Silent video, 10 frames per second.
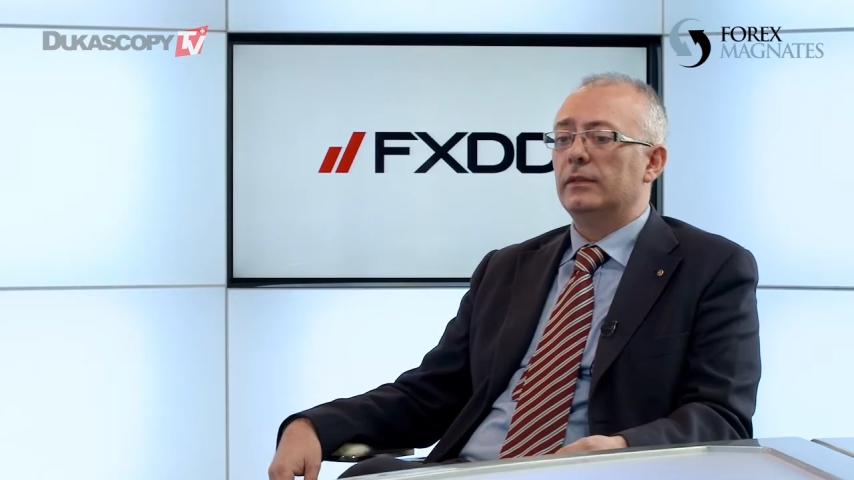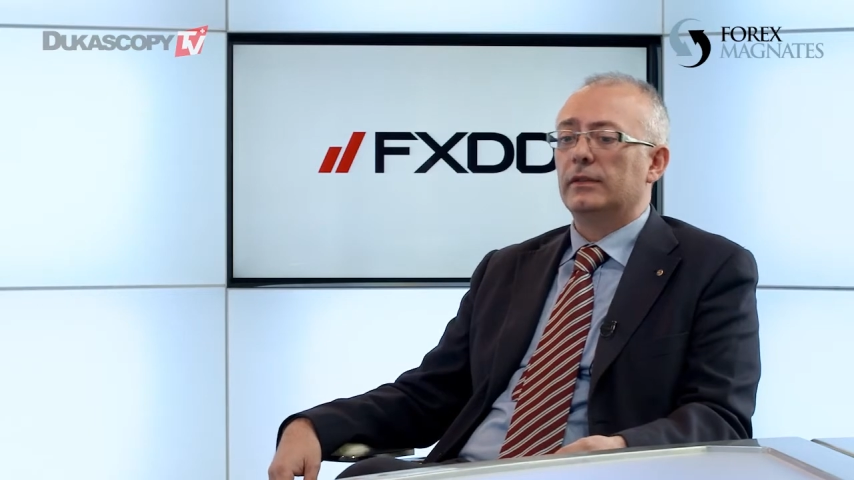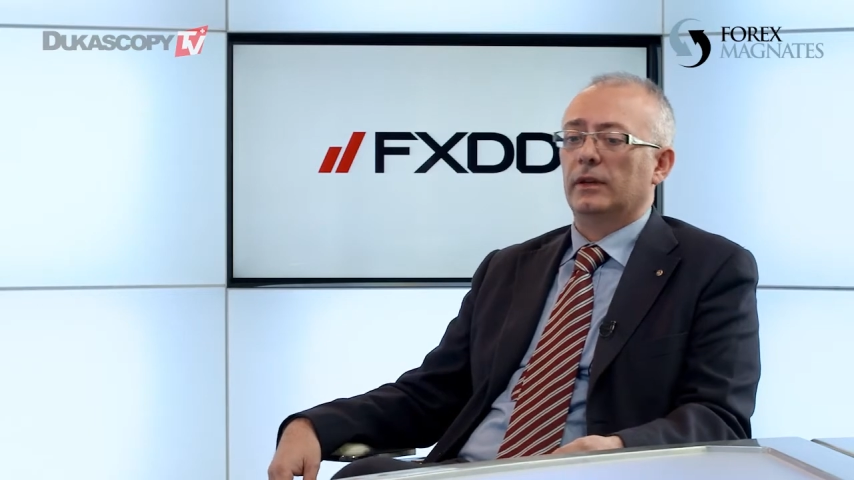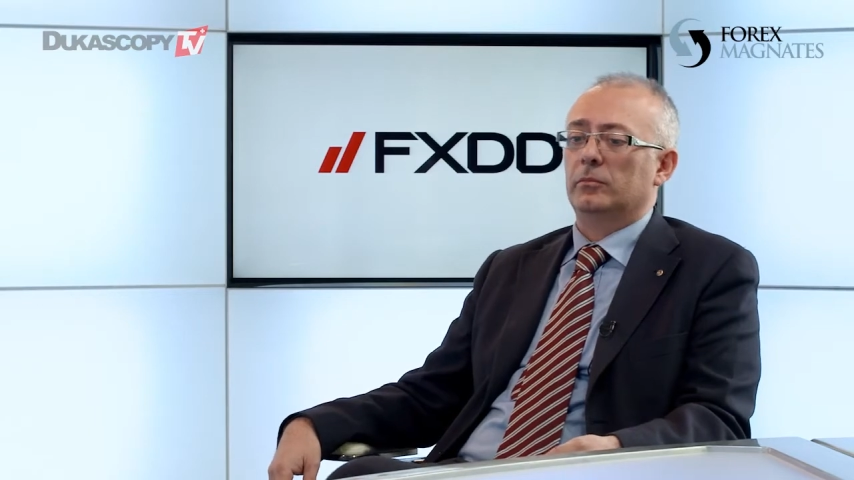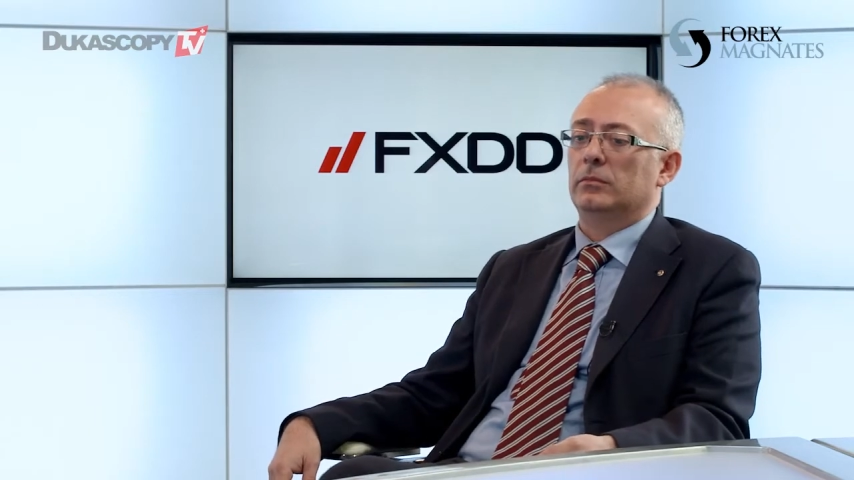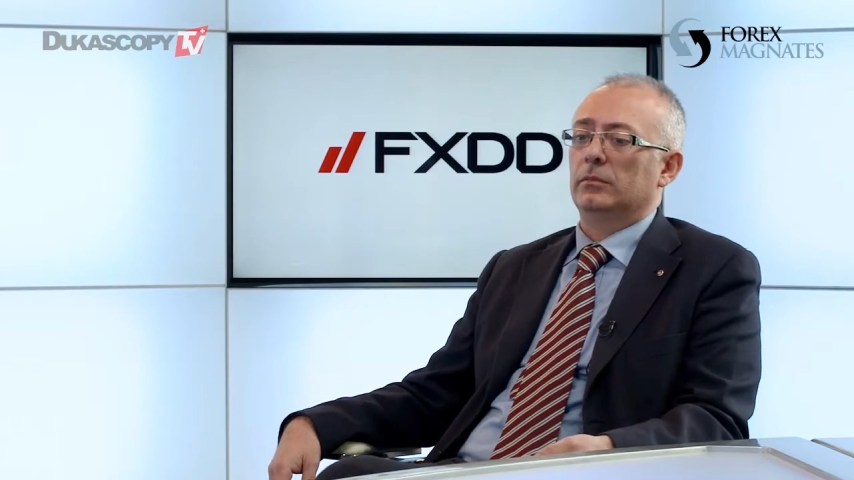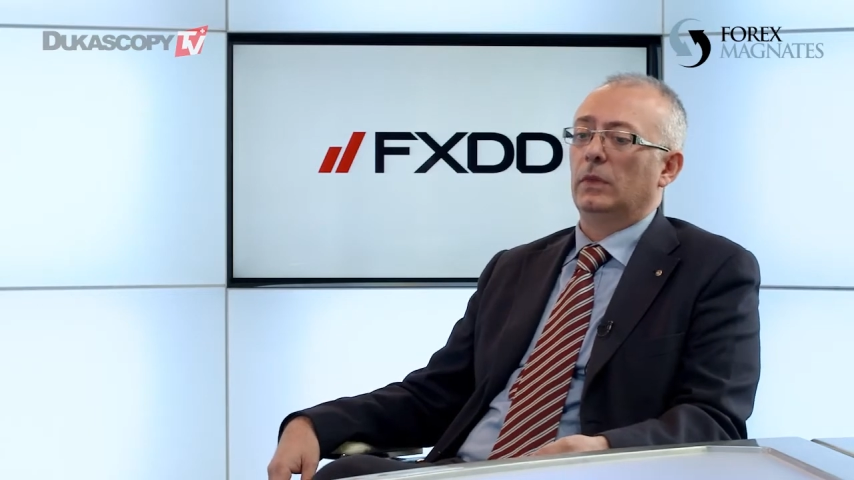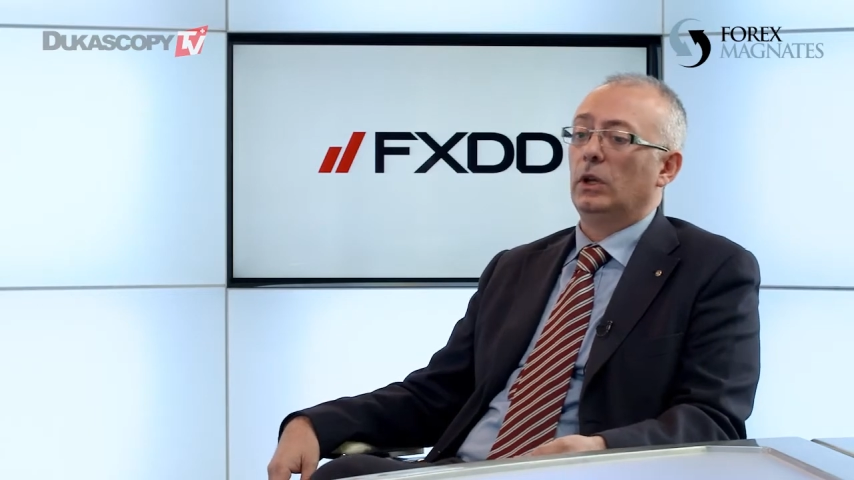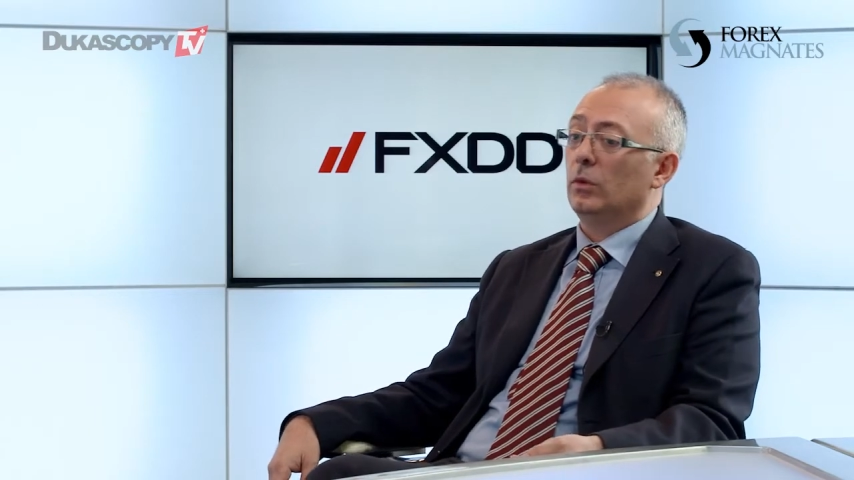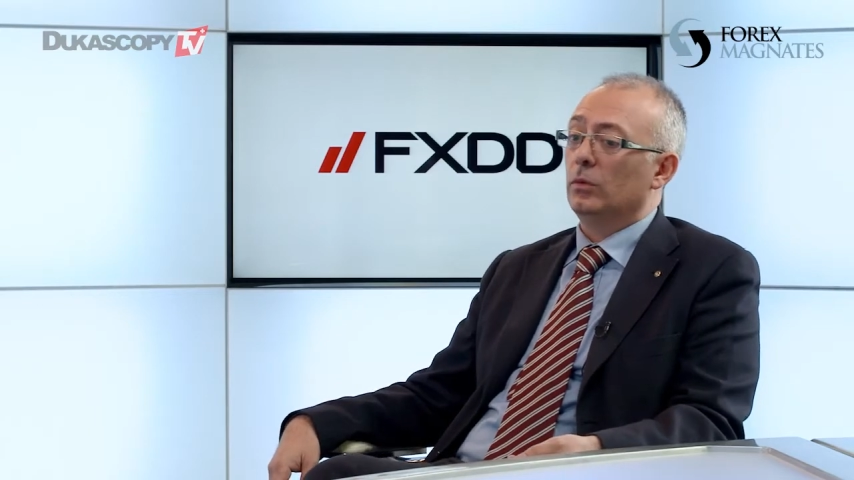some
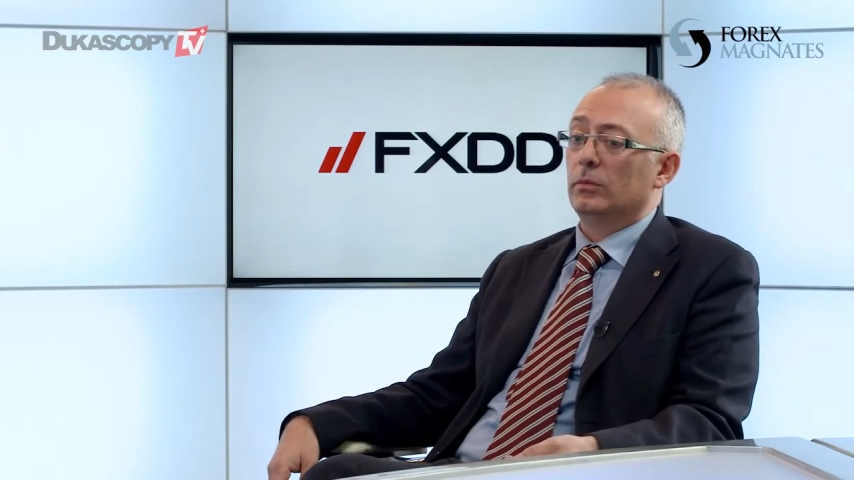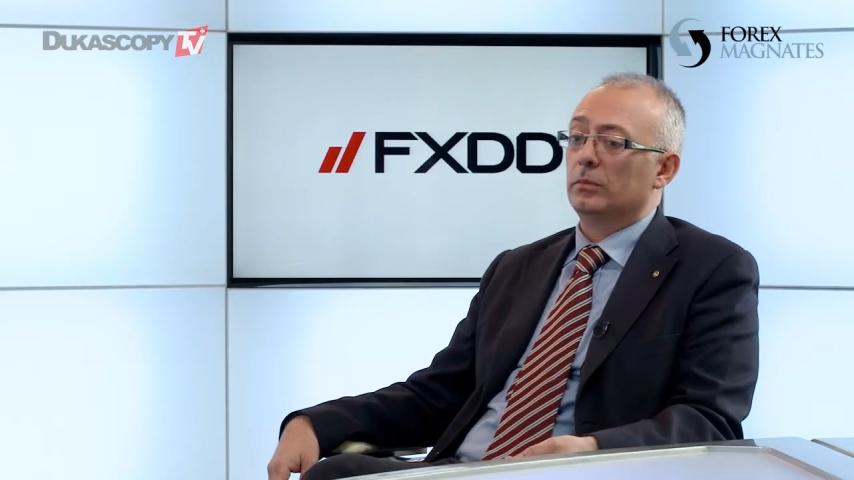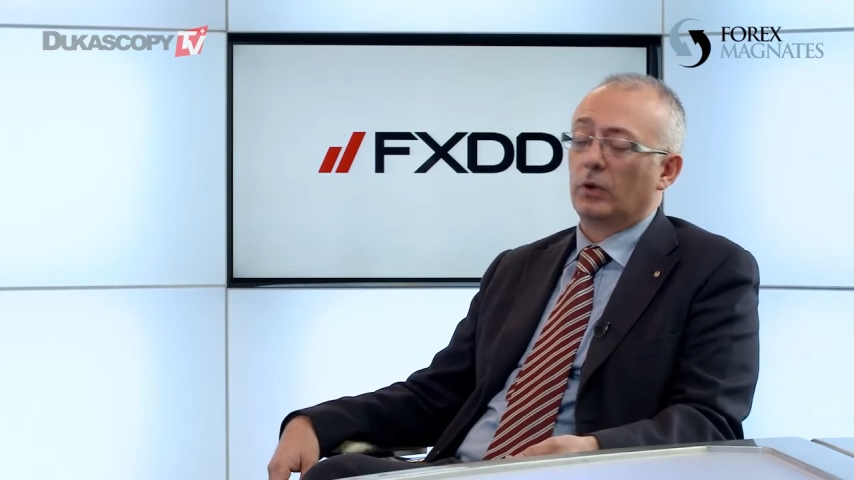new